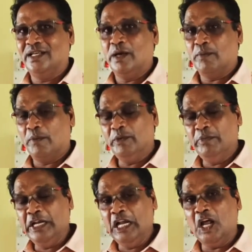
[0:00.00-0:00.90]
From the
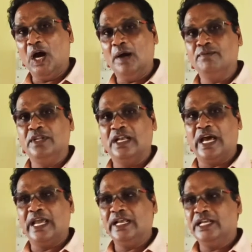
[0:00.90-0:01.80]
middle of the
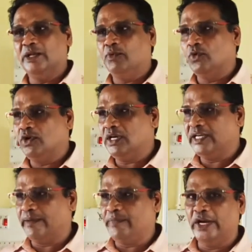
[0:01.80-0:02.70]
line, it will
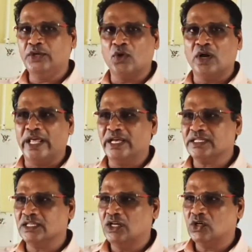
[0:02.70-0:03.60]
deviate your
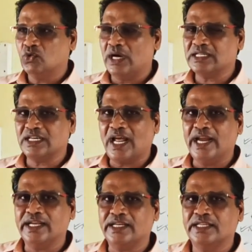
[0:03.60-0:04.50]
legs towards
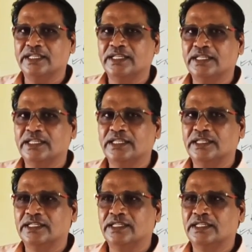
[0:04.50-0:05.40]
right.
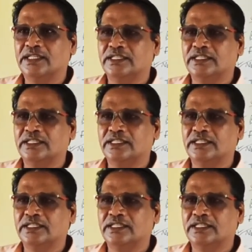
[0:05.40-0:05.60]
This